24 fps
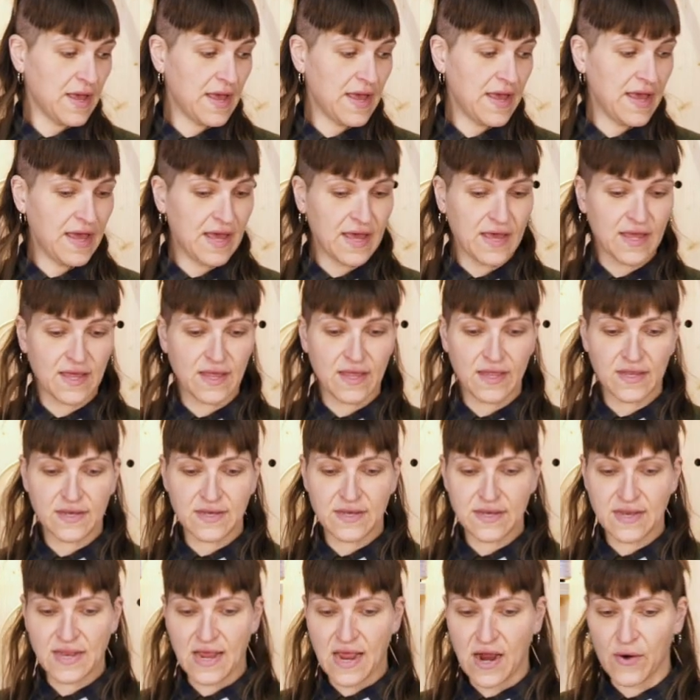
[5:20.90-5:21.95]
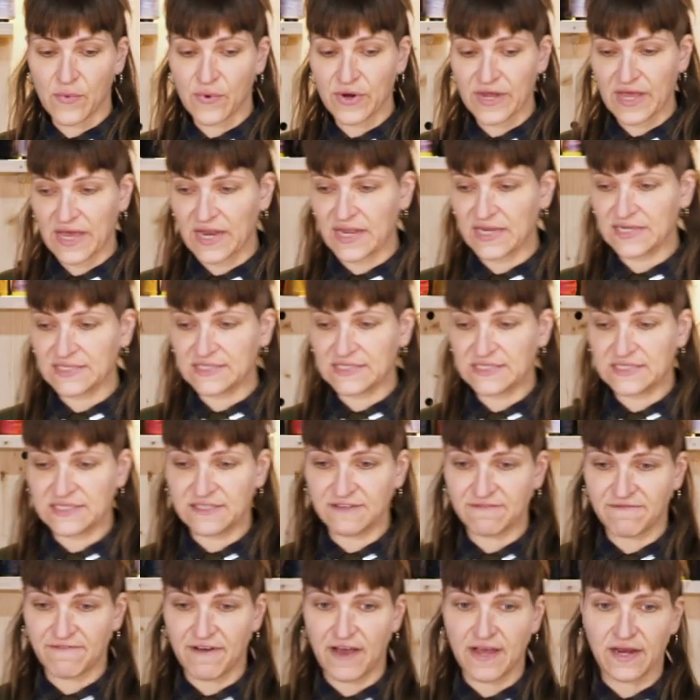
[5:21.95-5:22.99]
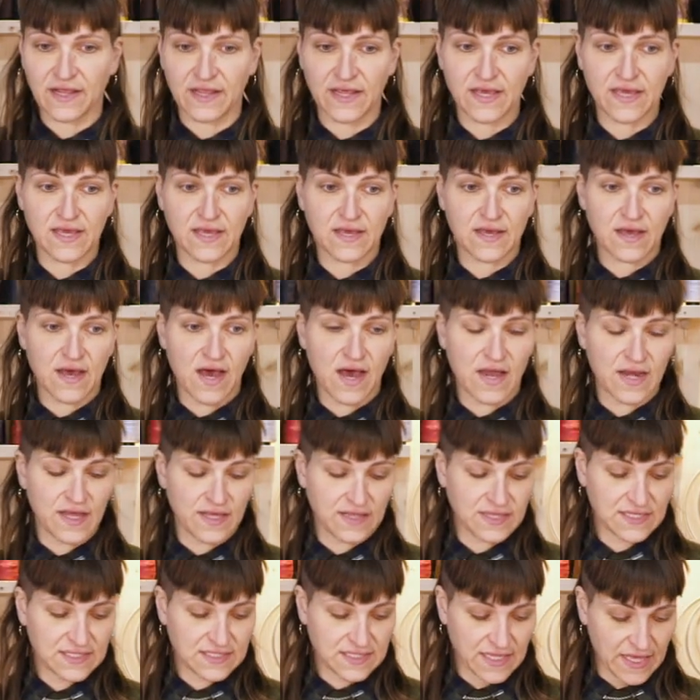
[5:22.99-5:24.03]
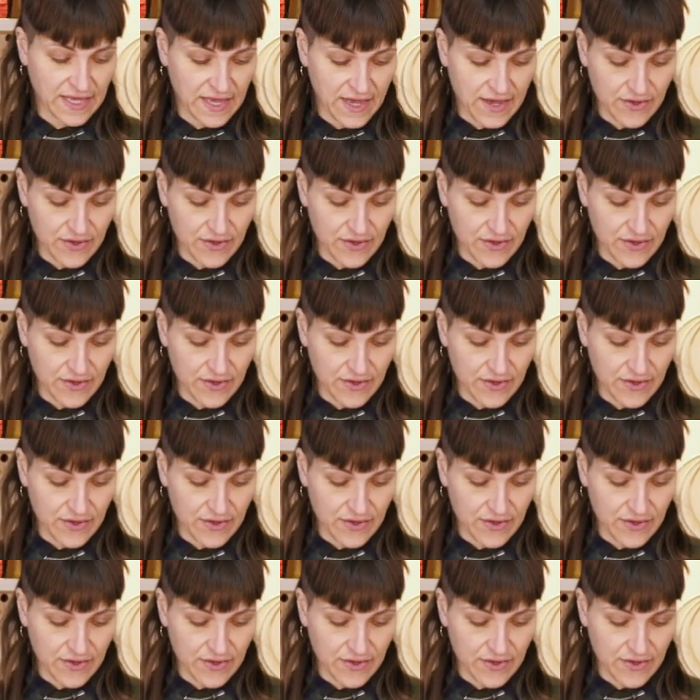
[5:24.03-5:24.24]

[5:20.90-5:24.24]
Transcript: And now we're getting to finally cutting this thing